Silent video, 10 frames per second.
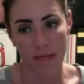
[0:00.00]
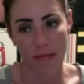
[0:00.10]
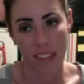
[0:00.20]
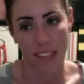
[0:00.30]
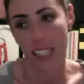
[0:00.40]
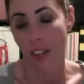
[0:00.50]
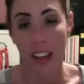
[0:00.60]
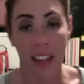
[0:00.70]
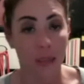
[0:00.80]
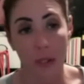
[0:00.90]
That's
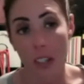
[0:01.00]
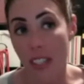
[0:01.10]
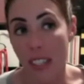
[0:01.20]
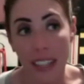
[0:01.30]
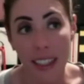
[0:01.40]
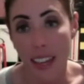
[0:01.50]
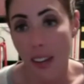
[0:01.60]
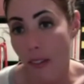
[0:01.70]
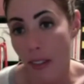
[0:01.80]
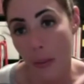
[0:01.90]
fine. Let that
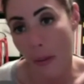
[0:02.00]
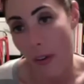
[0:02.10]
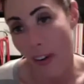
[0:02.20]
number